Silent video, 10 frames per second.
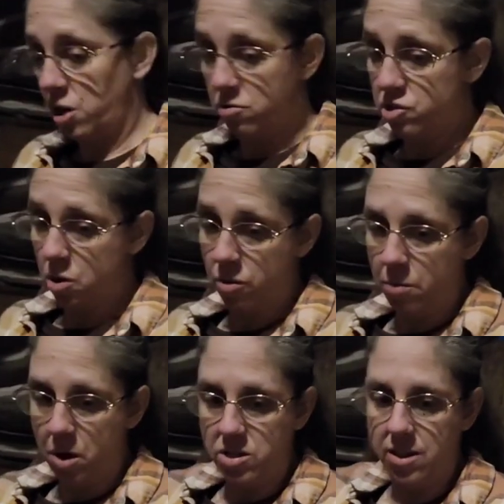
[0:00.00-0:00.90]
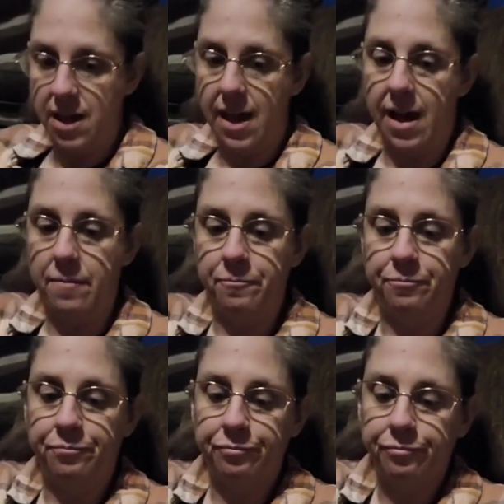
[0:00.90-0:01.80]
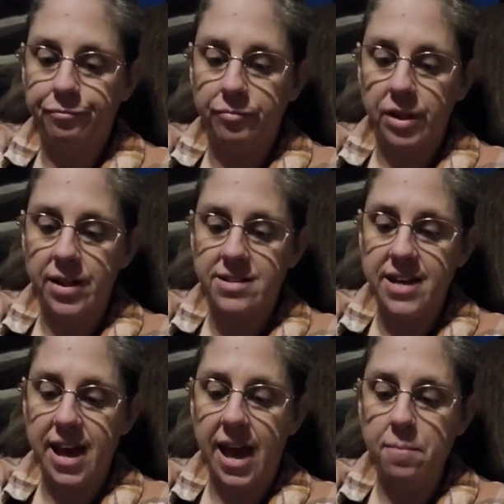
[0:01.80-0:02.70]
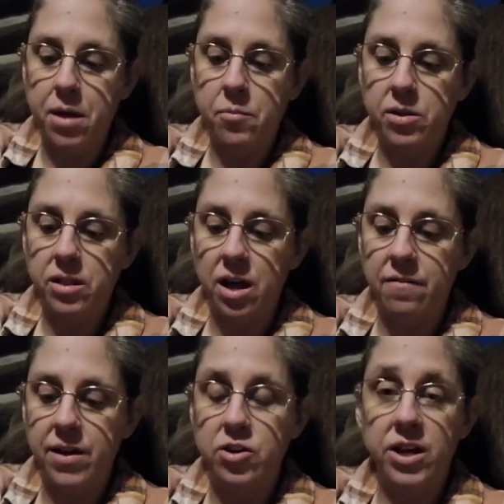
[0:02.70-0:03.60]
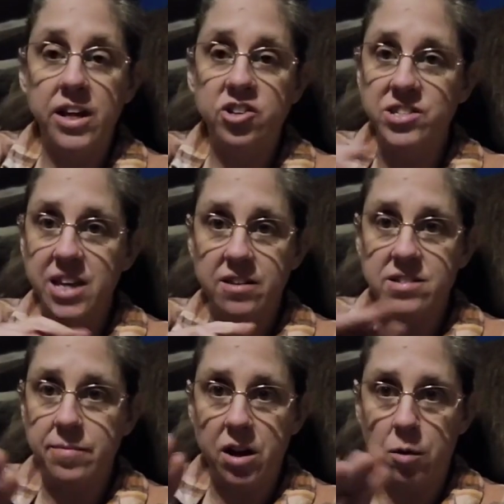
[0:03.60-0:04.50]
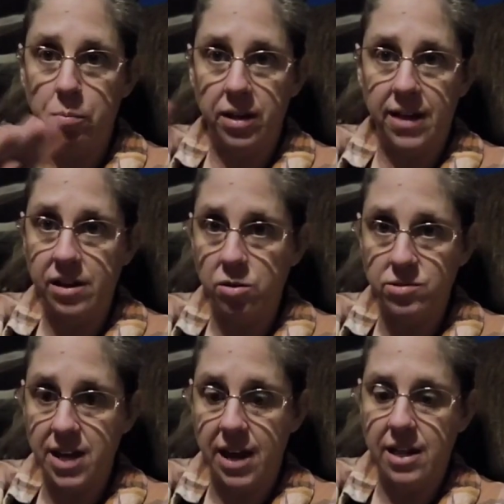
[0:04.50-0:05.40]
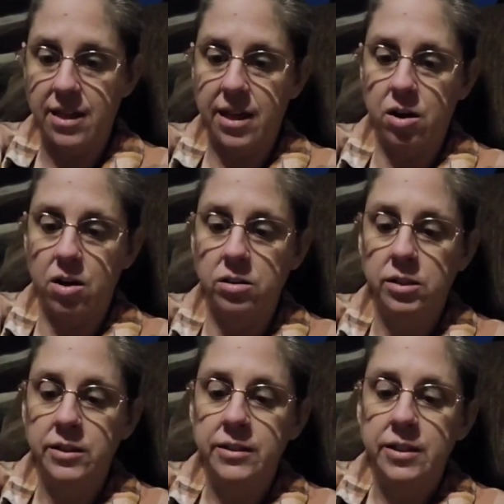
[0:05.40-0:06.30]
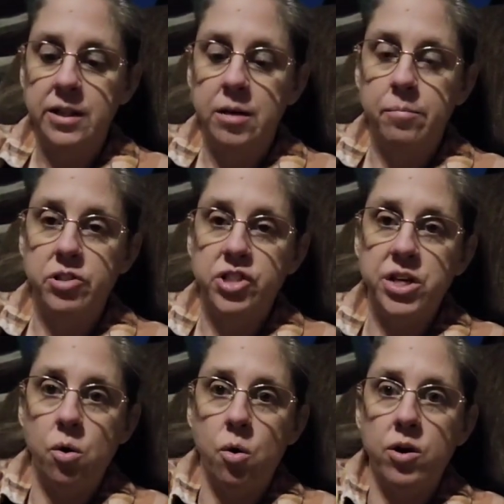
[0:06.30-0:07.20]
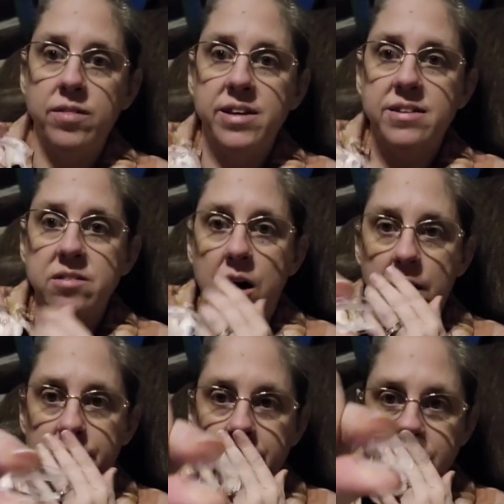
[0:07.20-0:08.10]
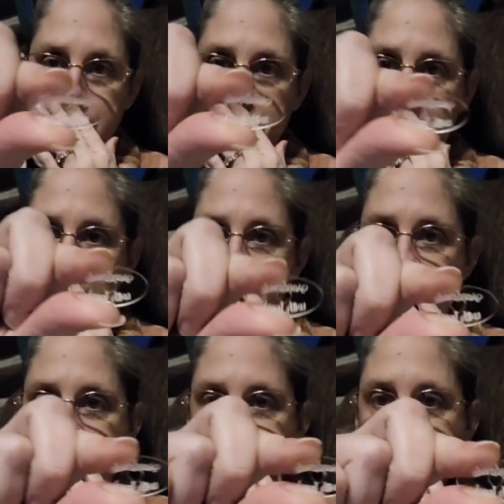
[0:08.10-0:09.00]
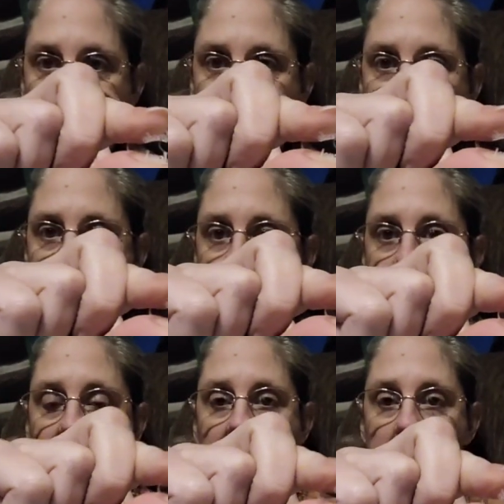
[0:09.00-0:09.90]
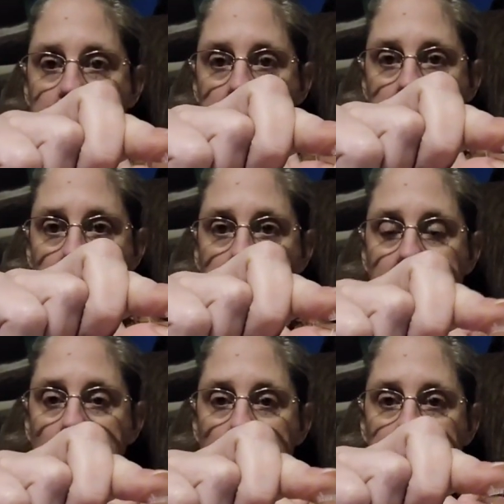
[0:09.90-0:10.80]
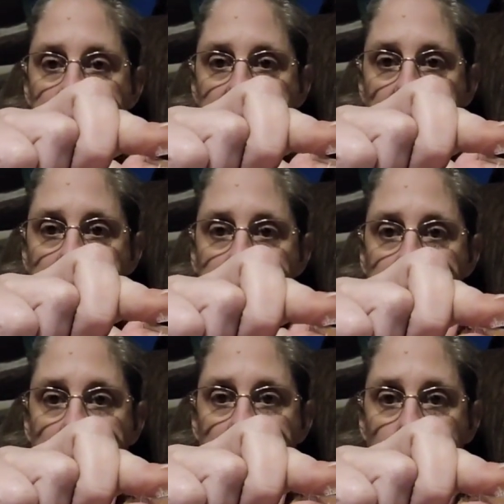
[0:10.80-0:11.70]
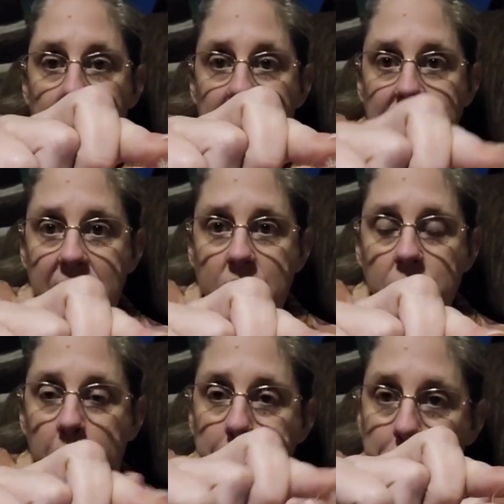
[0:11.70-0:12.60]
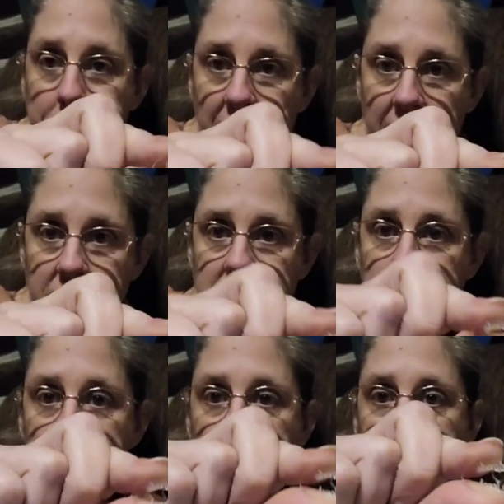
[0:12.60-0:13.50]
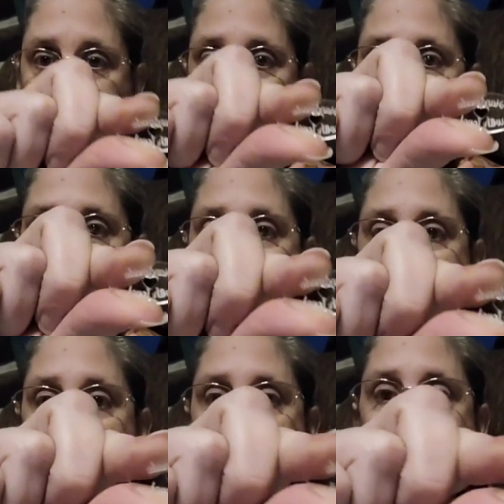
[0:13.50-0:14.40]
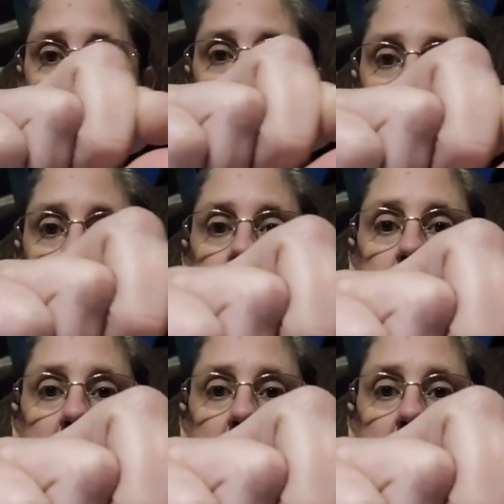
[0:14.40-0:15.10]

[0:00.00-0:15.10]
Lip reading: You don't sew them onto the hat. They say handmade with love, and you can just get some that are plain that don't say anything at all. But she ordered these off of somebody off Etsy, and I can't remember who I ordered these off of out right now, but I will, I'm